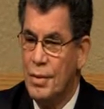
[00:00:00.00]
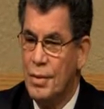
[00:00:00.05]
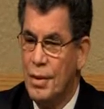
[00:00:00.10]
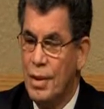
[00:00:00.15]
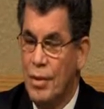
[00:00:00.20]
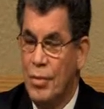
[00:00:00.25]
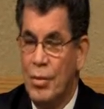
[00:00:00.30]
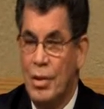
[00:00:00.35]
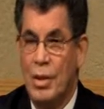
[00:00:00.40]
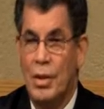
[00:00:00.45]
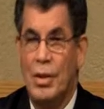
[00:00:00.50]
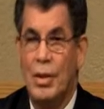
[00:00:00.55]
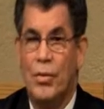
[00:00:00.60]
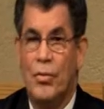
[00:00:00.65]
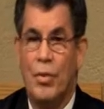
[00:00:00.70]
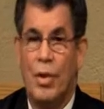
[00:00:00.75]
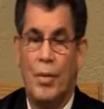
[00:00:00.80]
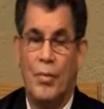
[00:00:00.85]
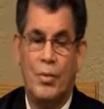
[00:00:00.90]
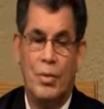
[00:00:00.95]
And when it
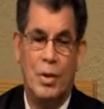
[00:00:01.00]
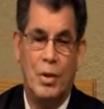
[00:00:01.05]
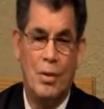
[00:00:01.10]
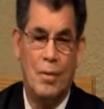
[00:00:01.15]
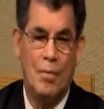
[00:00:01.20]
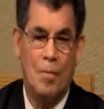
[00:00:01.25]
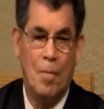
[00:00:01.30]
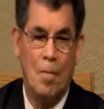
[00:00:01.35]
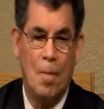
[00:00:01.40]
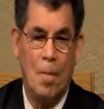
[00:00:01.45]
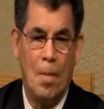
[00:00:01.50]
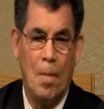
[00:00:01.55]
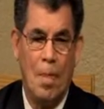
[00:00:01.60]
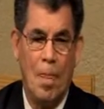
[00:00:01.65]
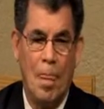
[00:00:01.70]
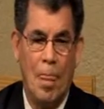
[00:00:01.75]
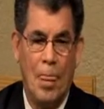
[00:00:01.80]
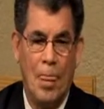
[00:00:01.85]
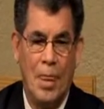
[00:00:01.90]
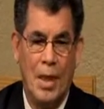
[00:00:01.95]
erupted,
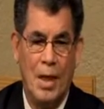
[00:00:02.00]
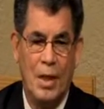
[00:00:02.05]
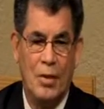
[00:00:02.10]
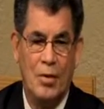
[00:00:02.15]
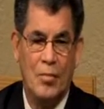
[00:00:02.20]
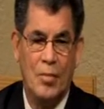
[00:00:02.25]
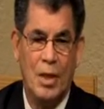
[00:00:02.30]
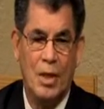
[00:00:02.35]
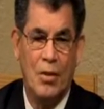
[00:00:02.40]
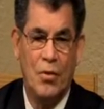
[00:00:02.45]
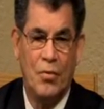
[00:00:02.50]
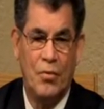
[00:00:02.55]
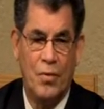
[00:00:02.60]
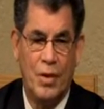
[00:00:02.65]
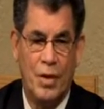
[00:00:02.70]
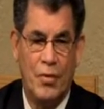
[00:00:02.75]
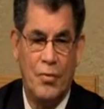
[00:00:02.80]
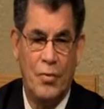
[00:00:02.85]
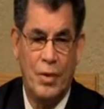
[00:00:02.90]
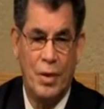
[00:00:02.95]
everybody
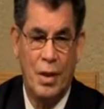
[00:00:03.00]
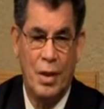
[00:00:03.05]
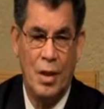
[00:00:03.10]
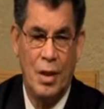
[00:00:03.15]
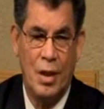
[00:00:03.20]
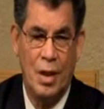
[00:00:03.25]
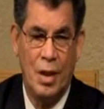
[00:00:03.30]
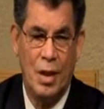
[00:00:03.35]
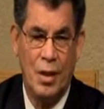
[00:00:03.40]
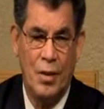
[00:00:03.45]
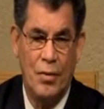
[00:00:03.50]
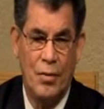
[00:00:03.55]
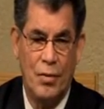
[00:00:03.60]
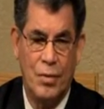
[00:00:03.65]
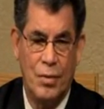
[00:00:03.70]
fled for their lives.